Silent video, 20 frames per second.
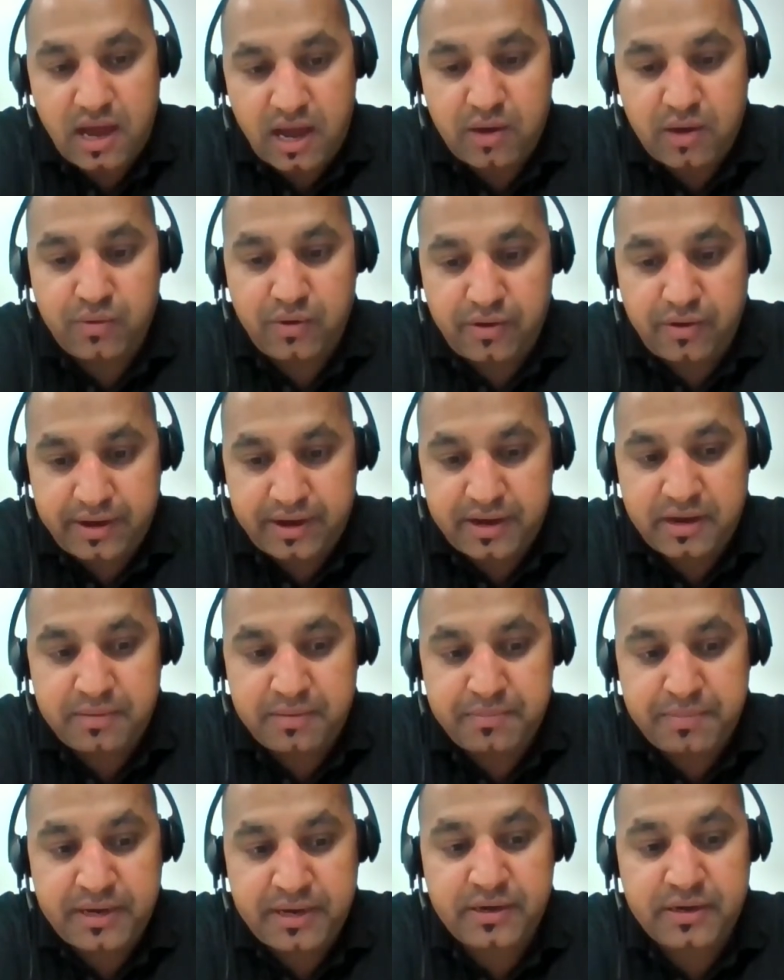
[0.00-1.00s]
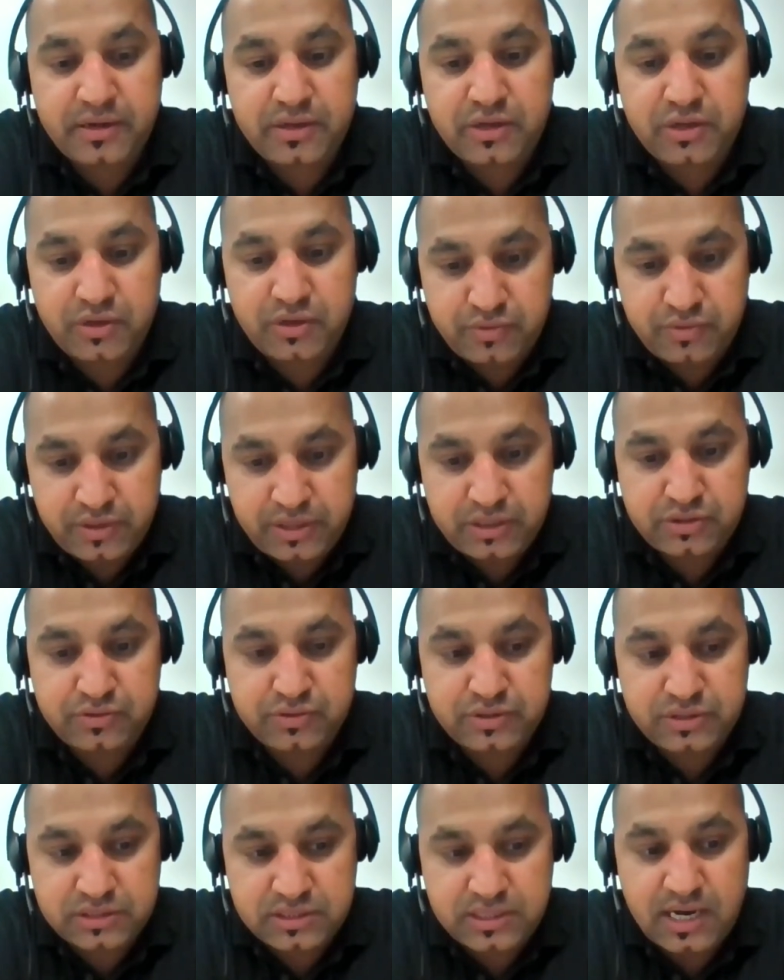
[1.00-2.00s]
I will recommend you need
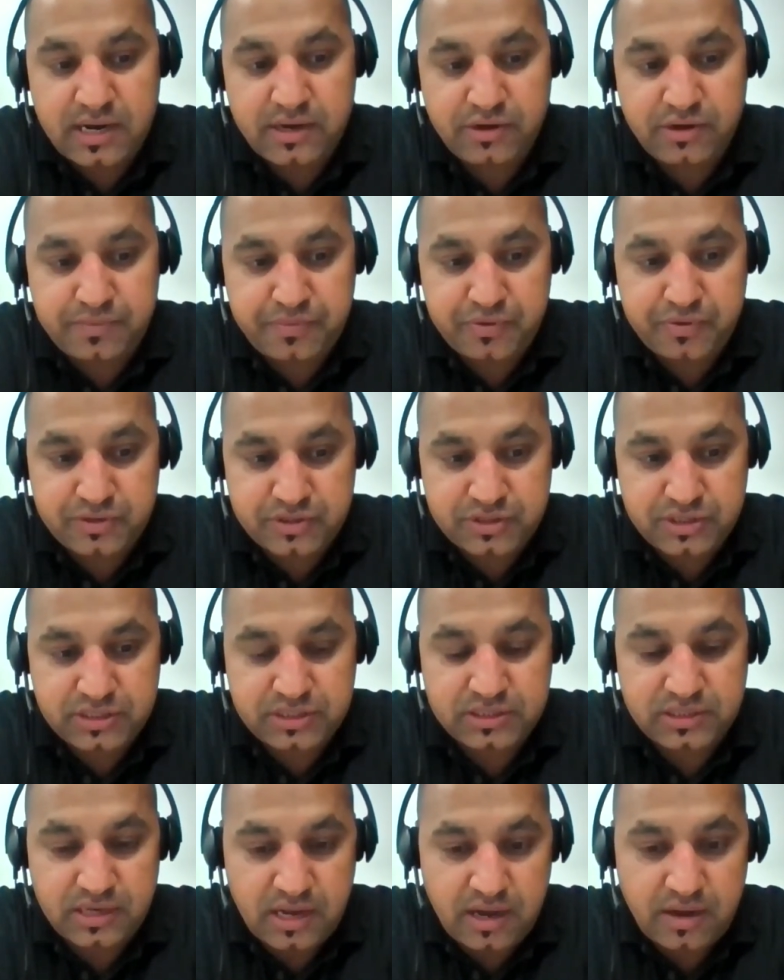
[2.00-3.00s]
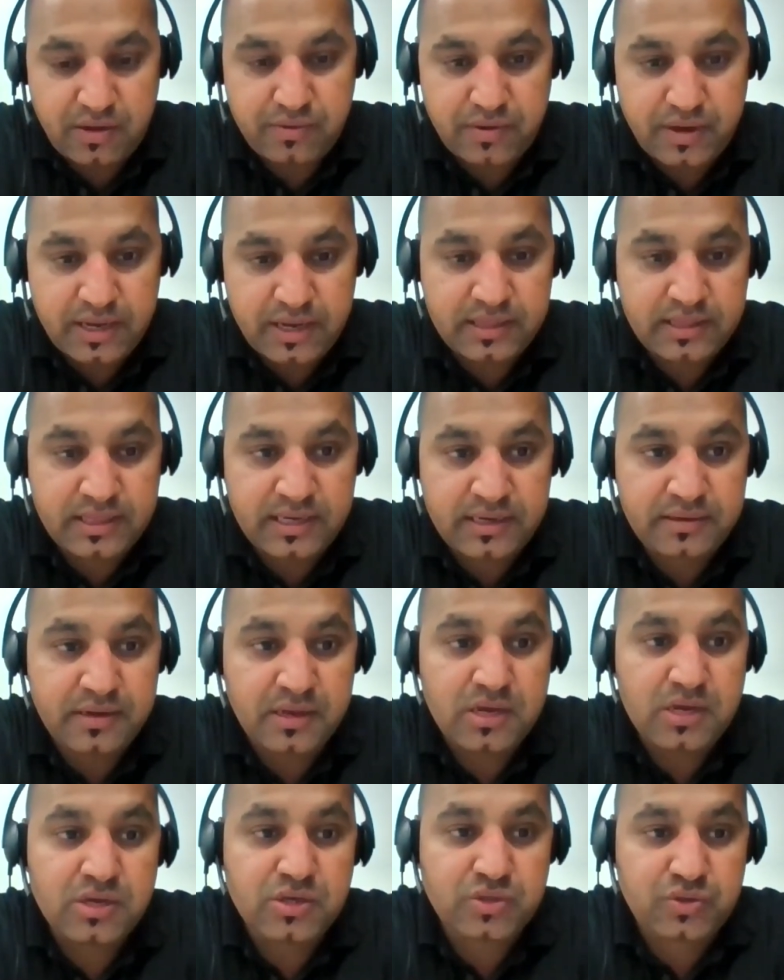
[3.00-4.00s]
to start your process now, and then
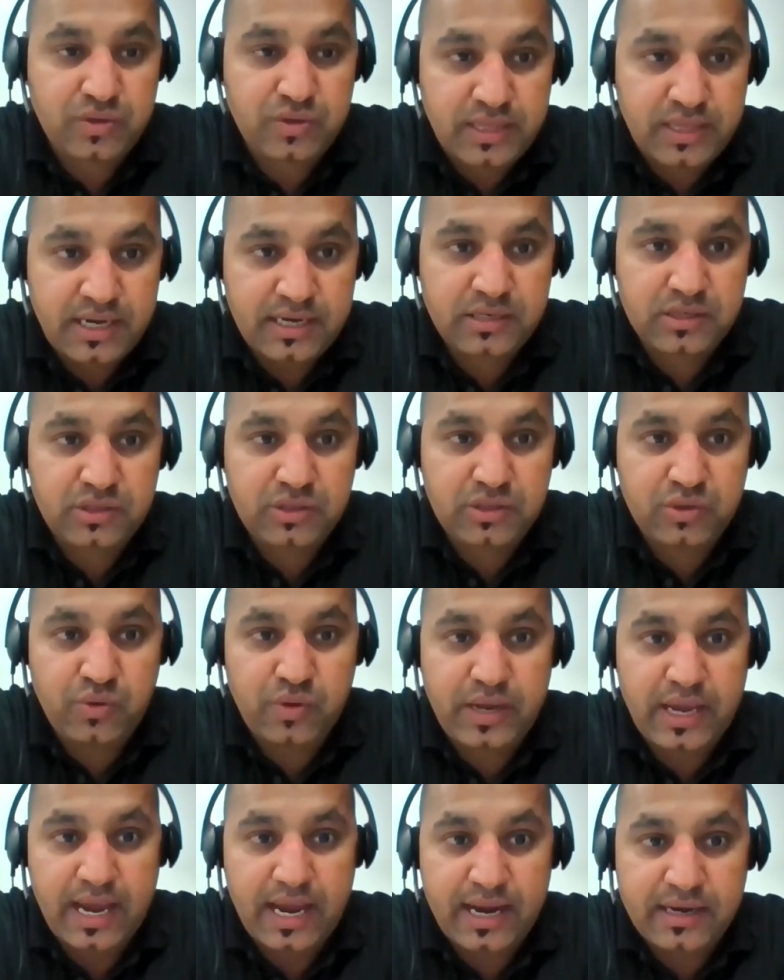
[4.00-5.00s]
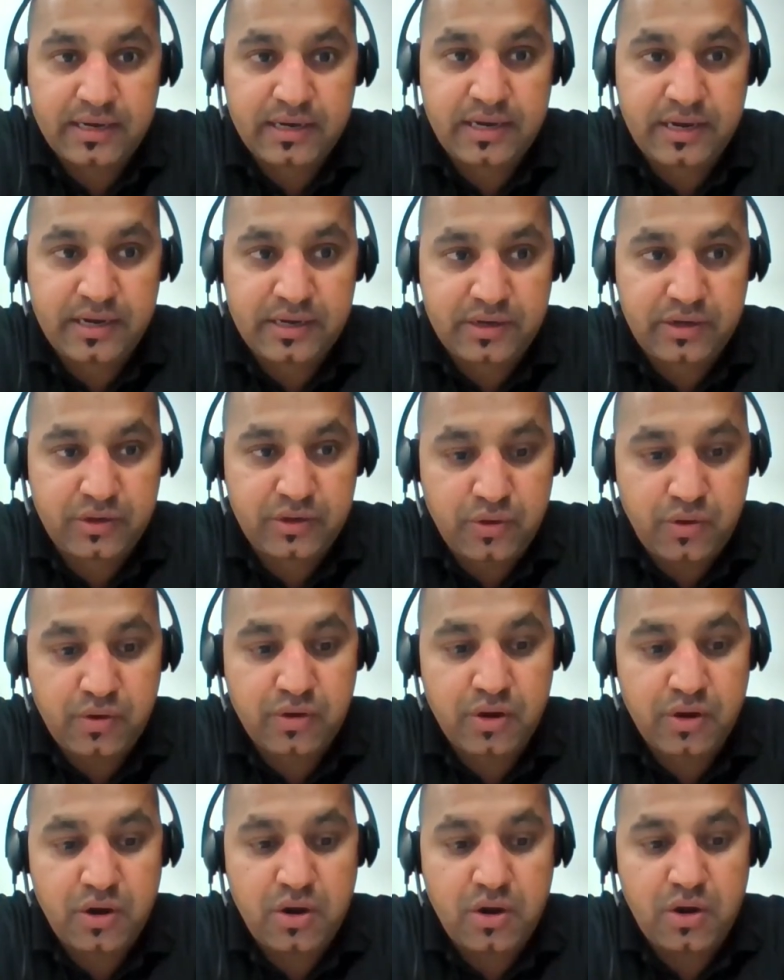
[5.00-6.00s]
so that you can get
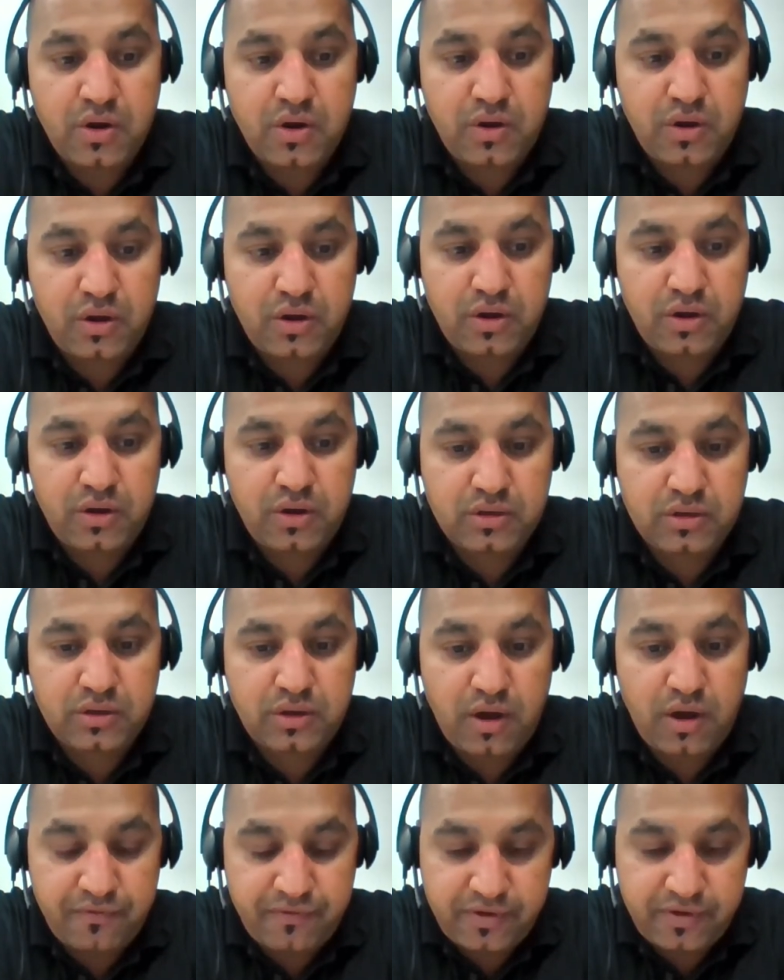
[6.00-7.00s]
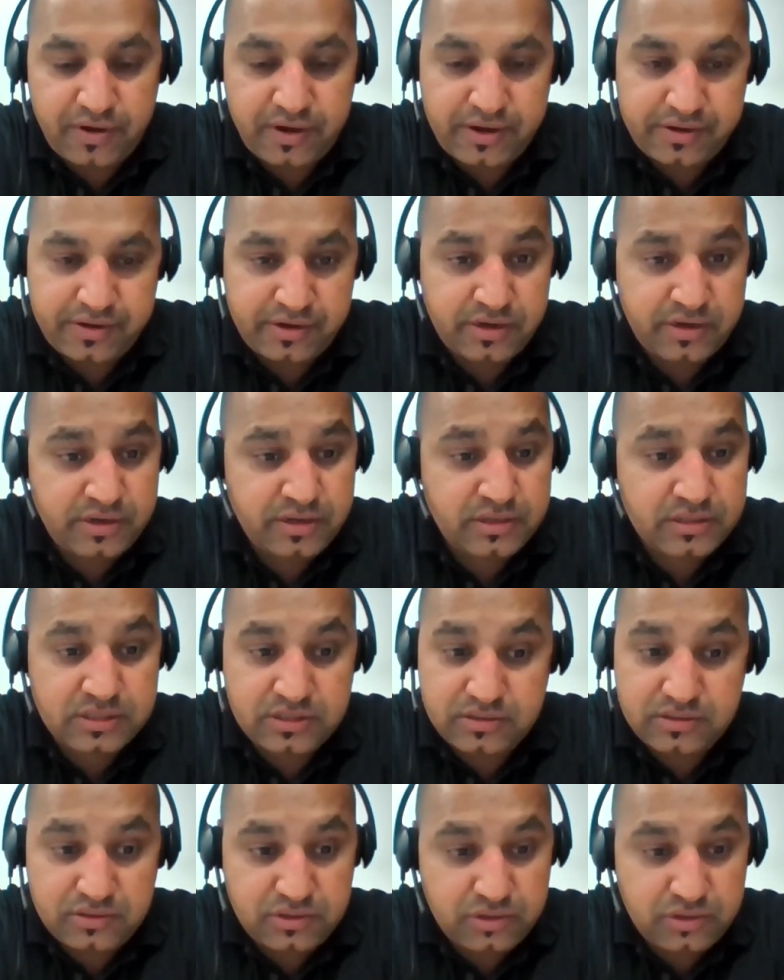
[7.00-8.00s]
your offer letter,
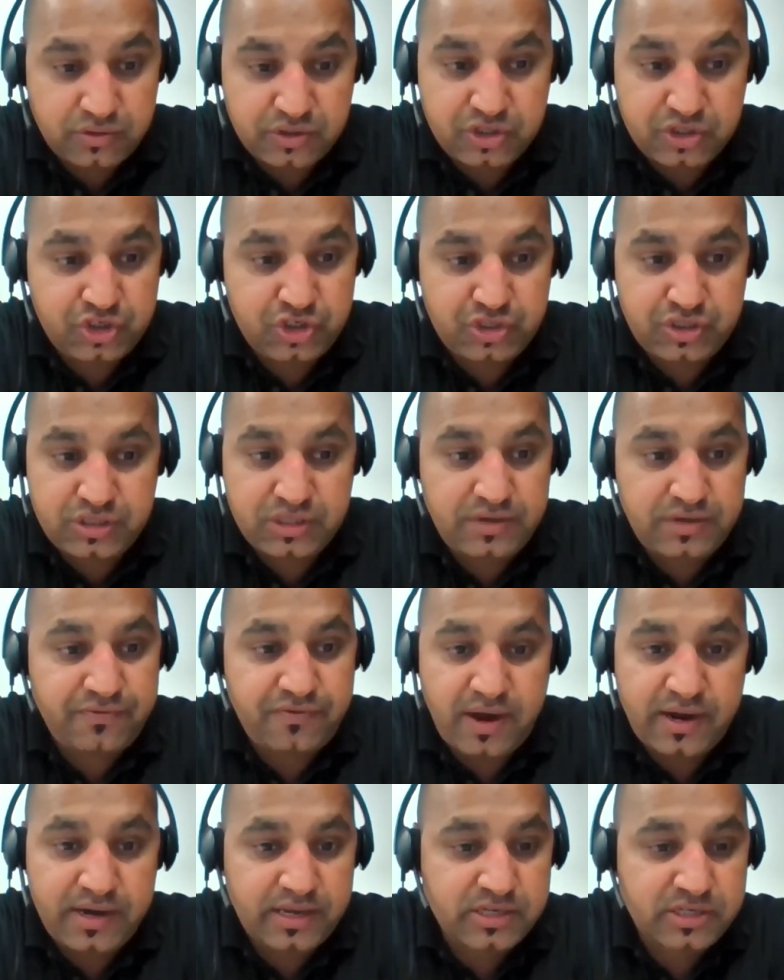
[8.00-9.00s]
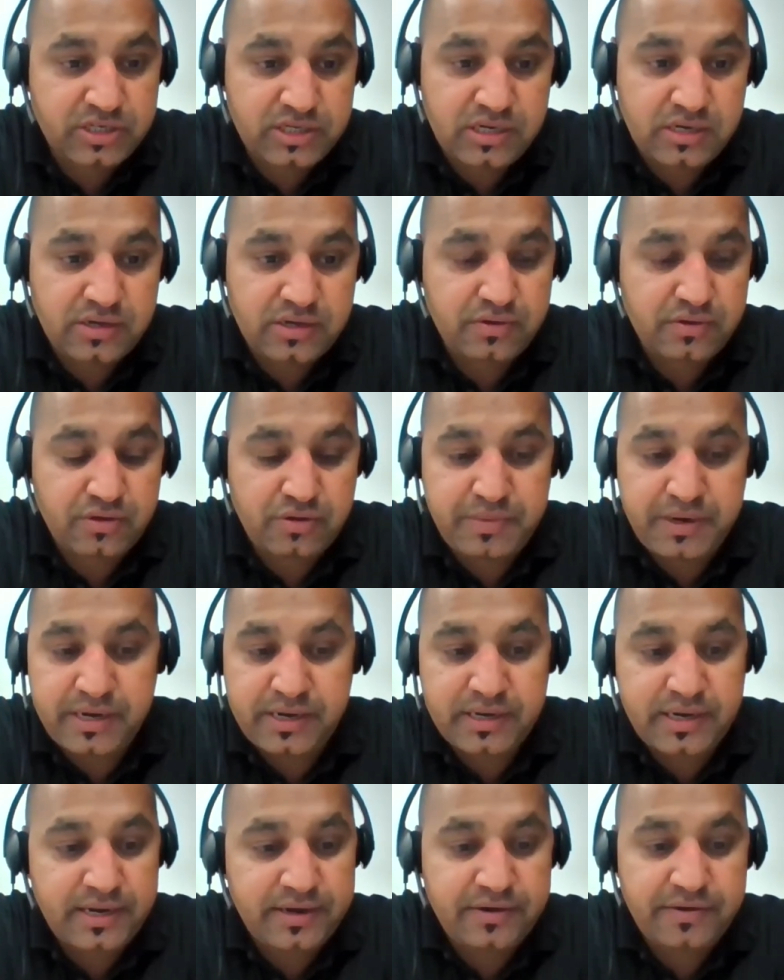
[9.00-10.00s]
your GT financial
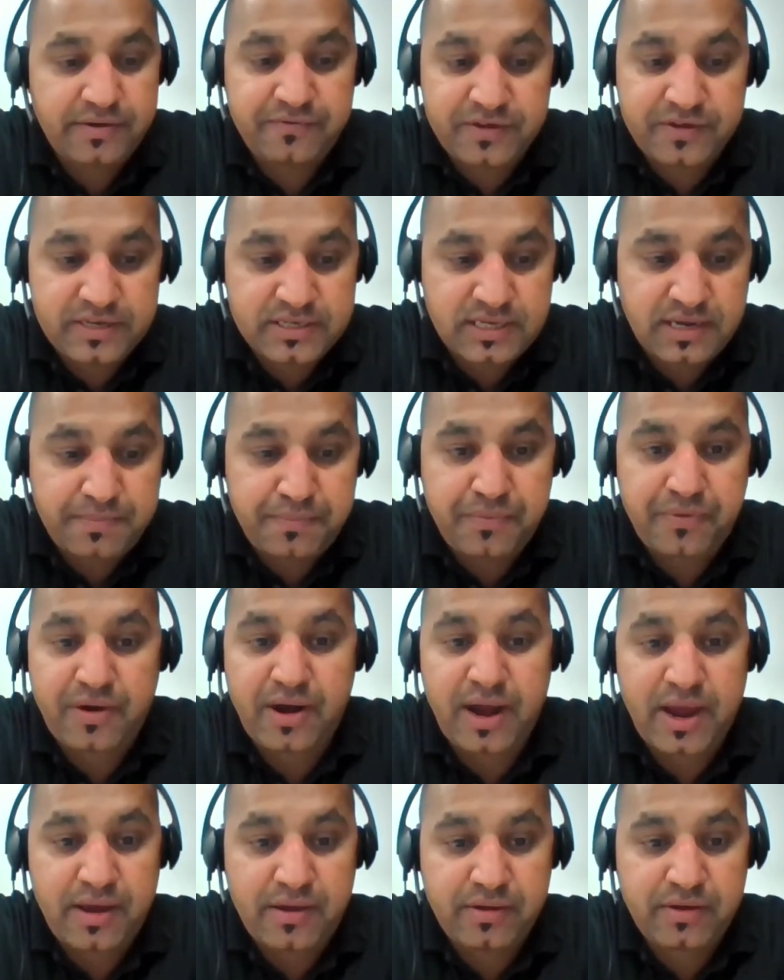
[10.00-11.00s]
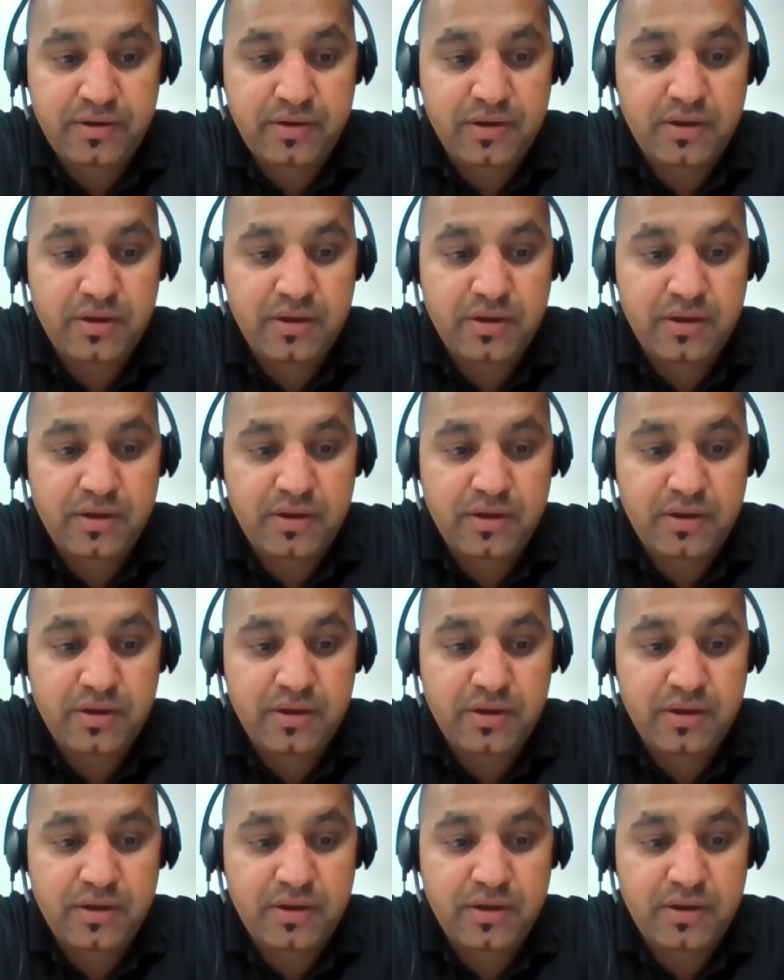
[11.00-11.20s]
document, and a visa prior